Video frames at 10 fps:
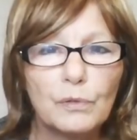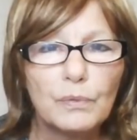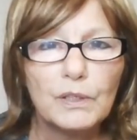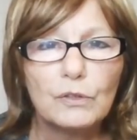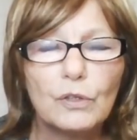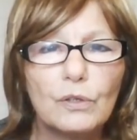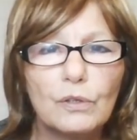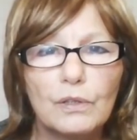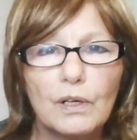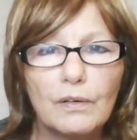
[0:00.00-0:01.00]
the
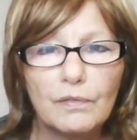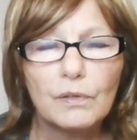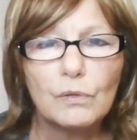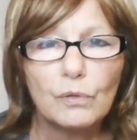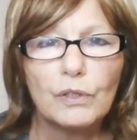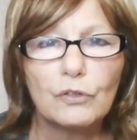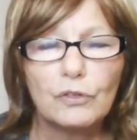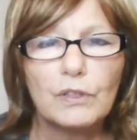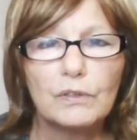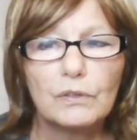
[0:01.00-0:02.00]
return of the Lord
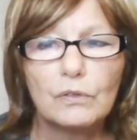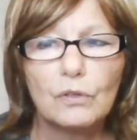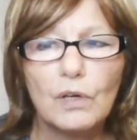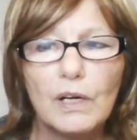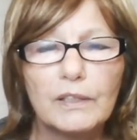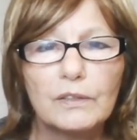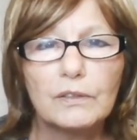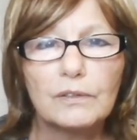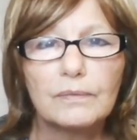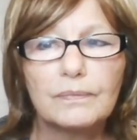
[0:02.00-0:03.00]
Jesus Christ.